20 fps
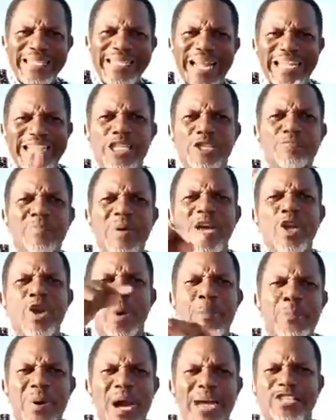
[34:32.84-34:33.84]
that is being
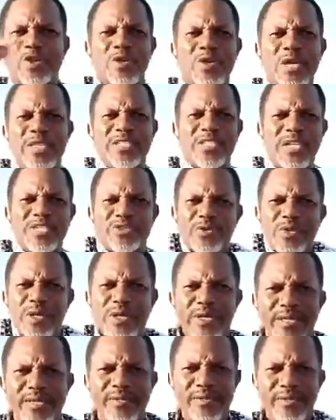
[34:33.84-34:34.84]
oppressed
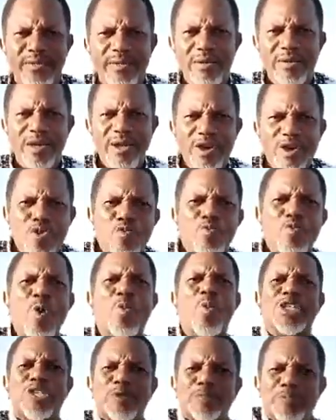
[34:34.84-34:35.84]
unnecessarily.
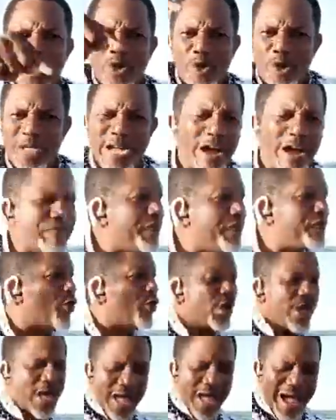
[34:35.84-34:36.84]
We will speak on their favor.
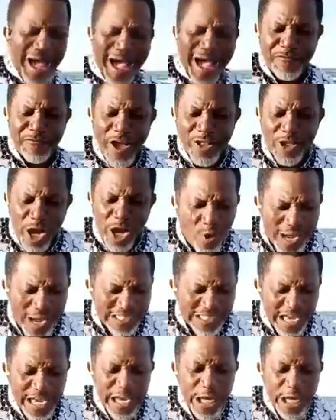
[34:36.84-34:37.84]
I've heard them
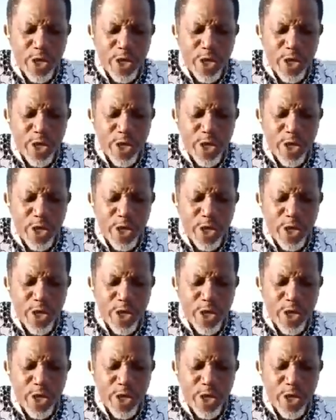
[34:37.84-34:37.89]
and say,